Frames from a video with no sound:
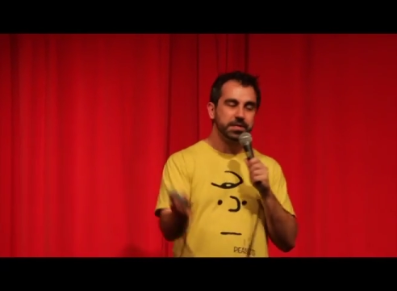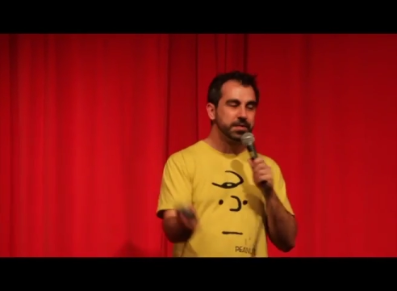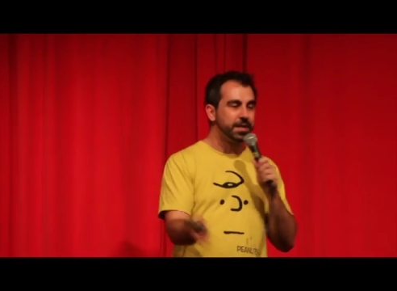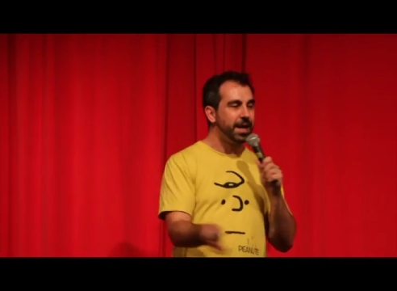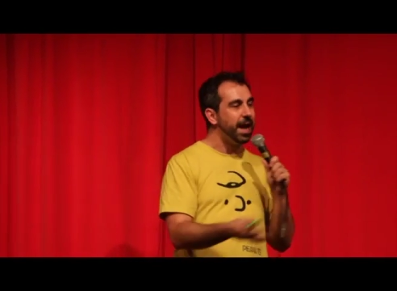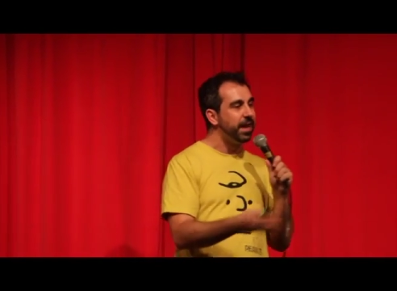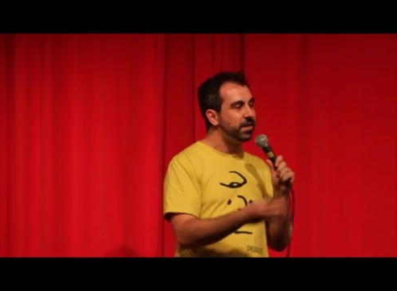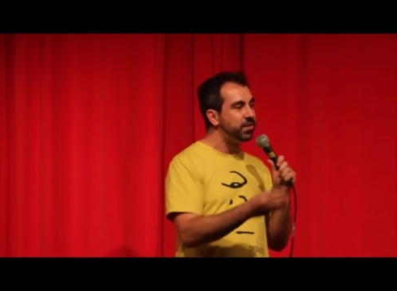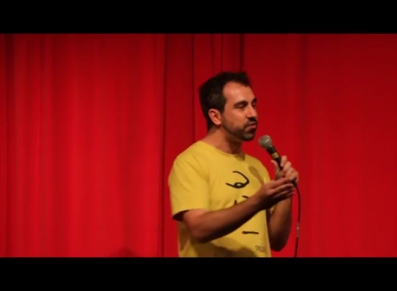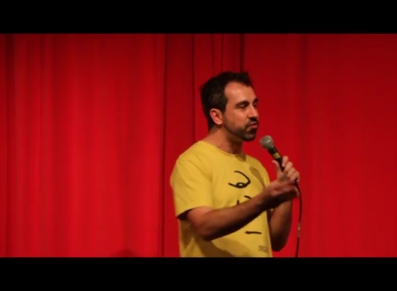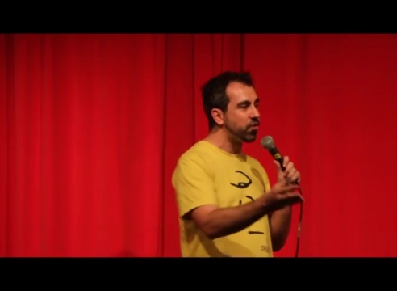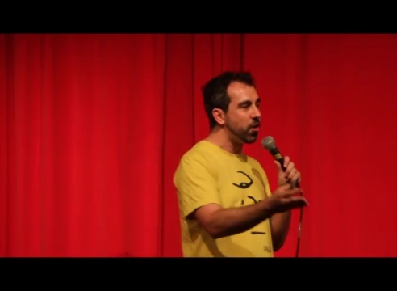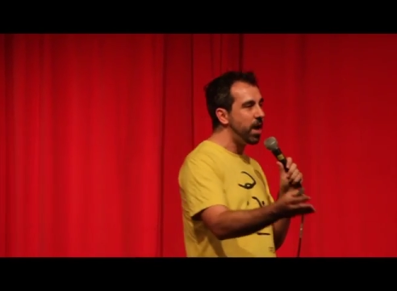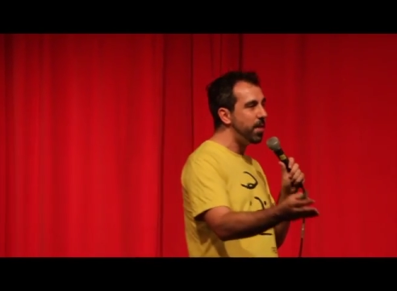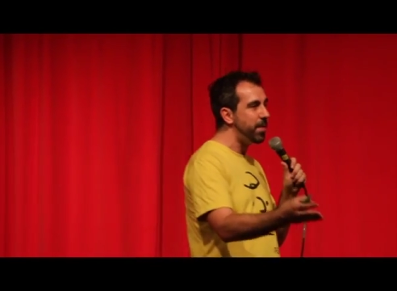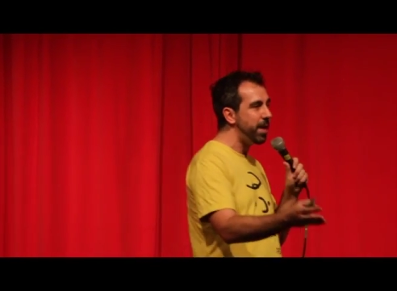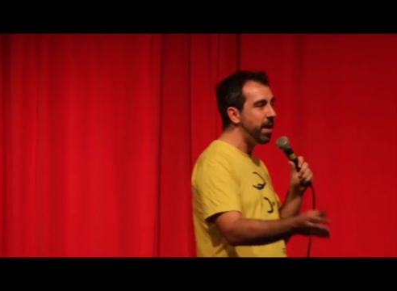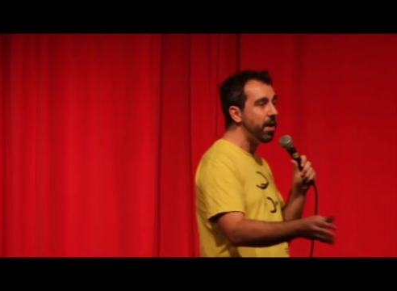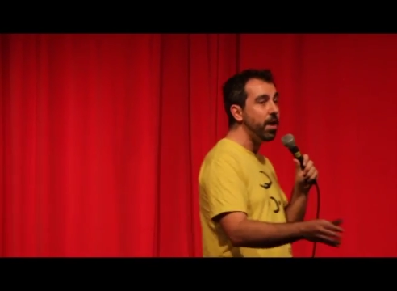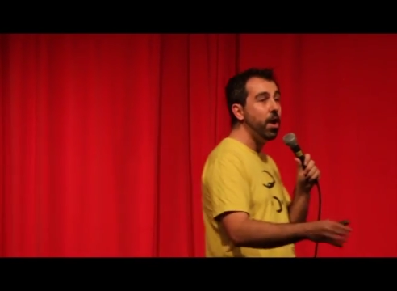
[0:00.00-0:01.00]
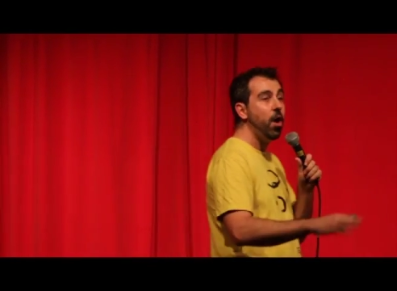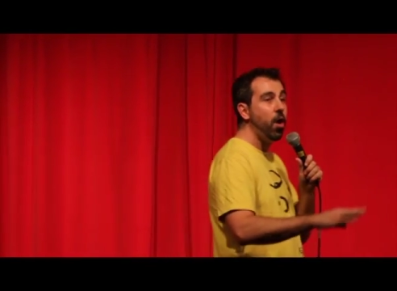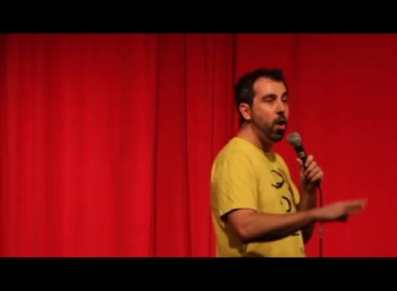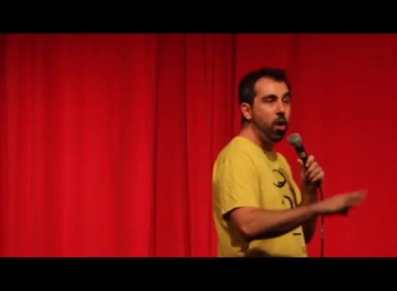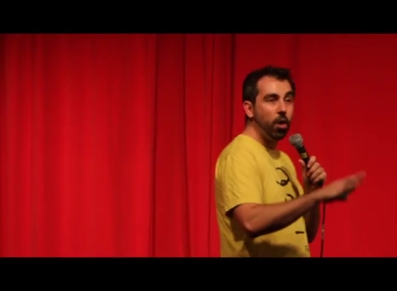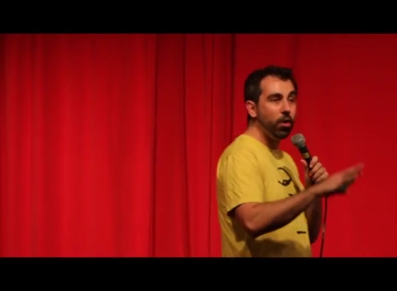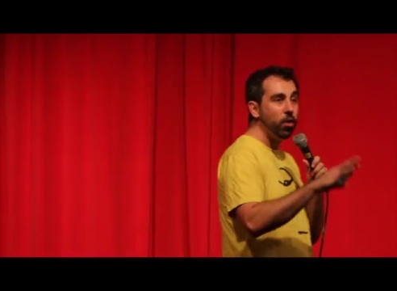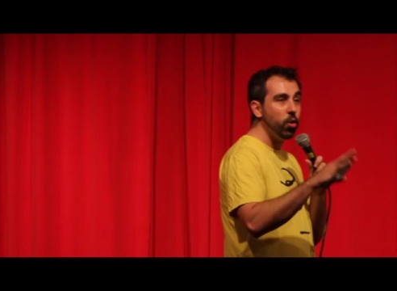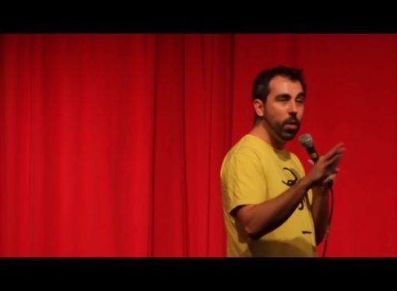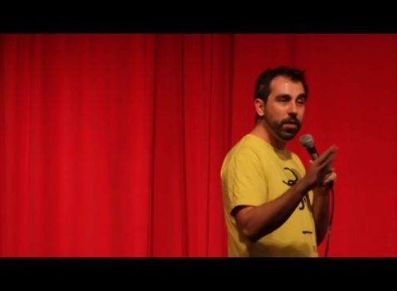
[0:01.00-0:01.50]
because I had to try them out
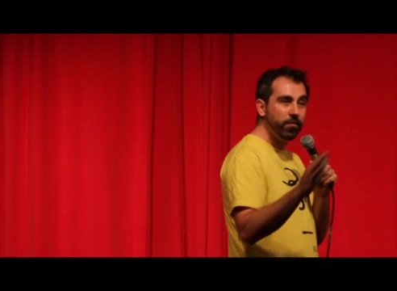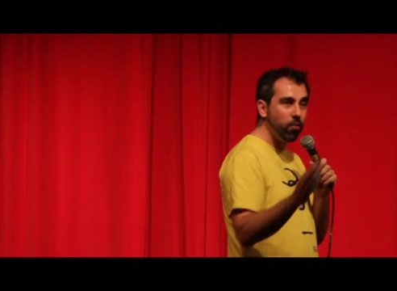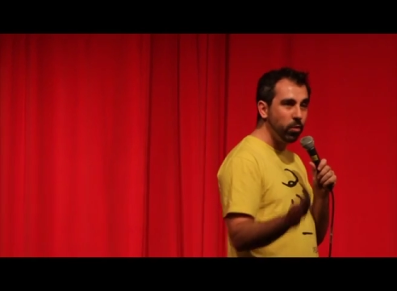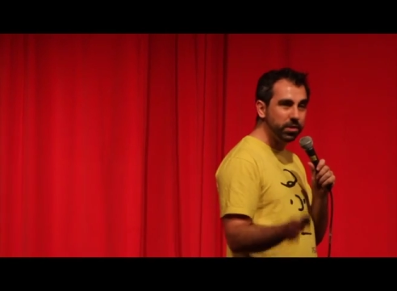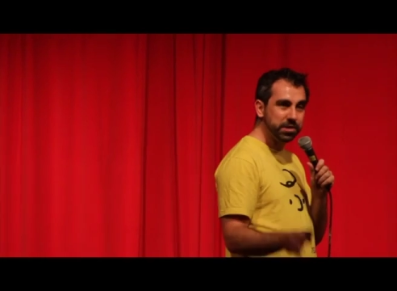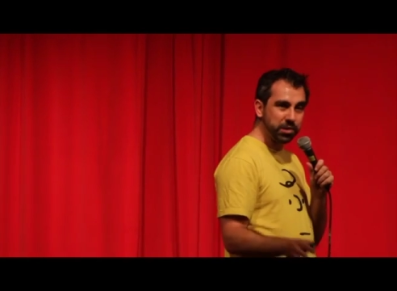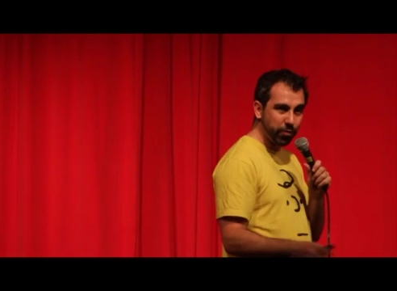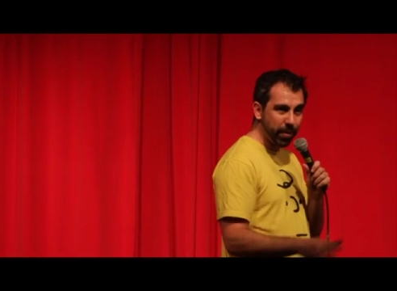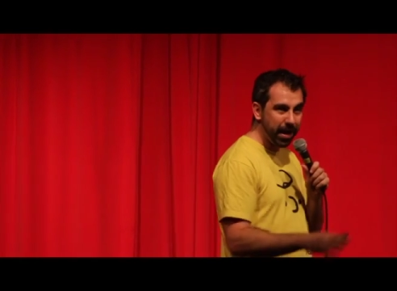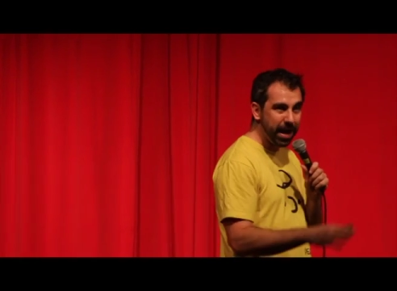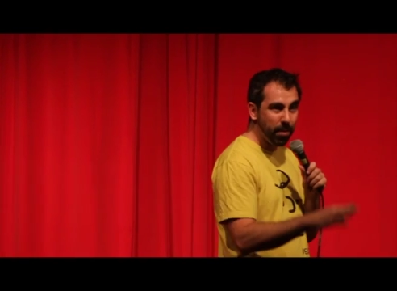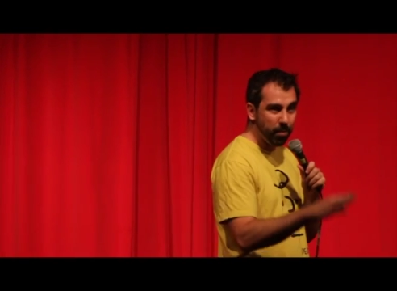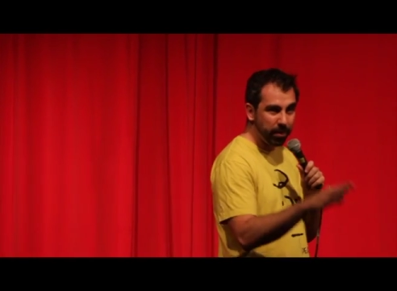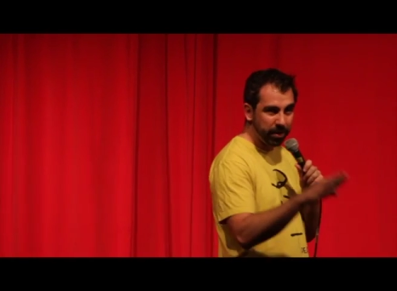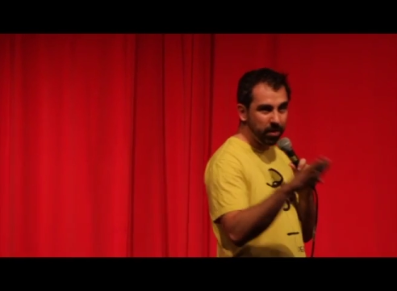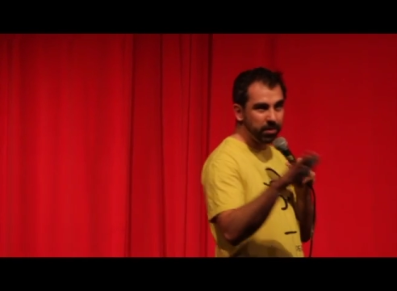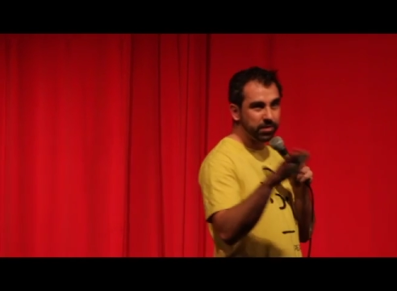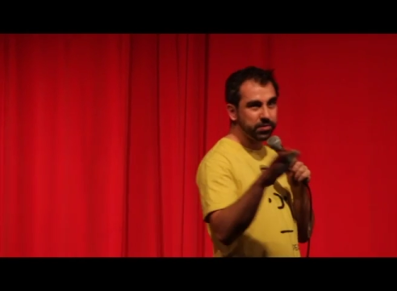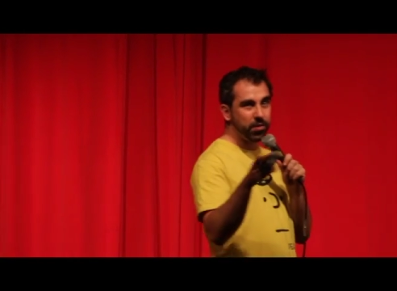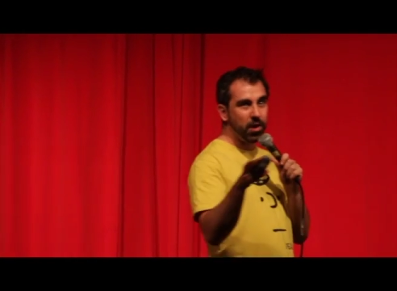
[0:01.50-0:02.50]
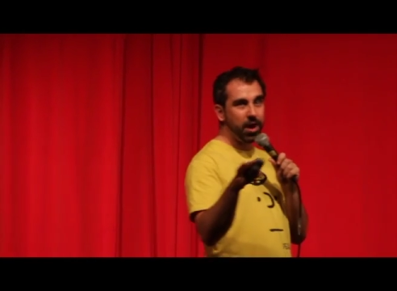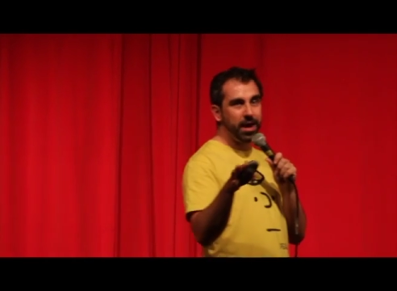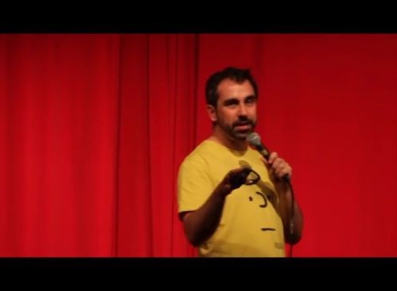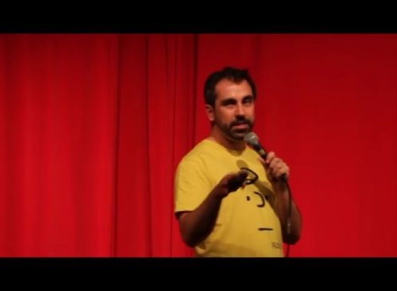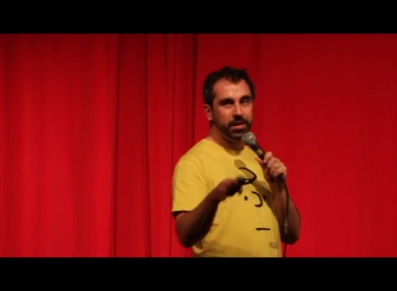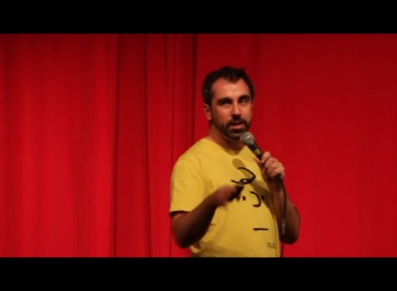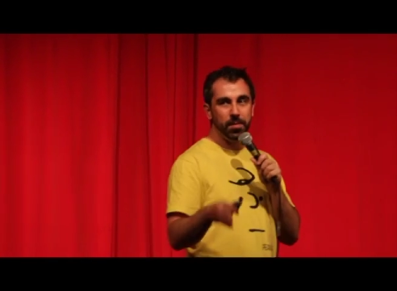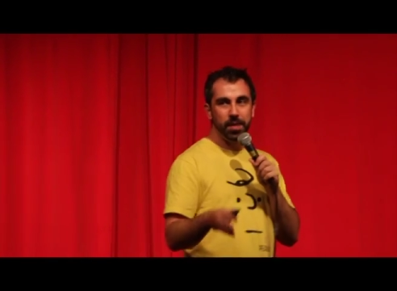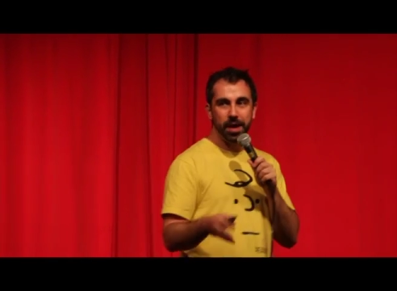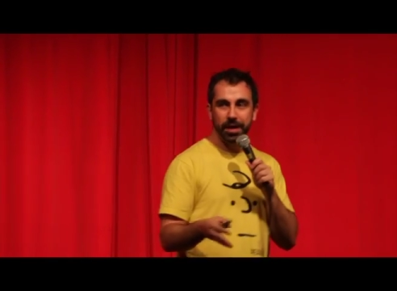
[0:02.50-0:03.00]
on whoever was around when I was
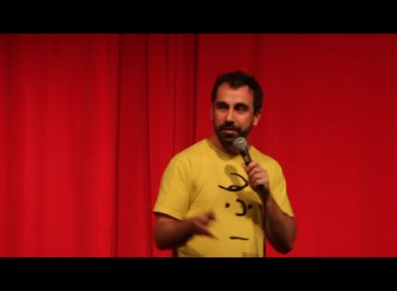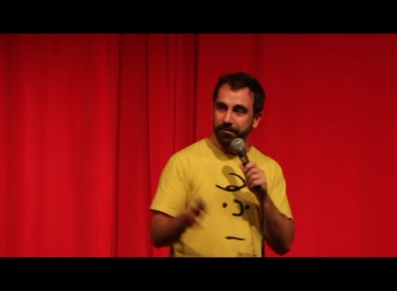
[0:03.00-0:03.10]
writing them,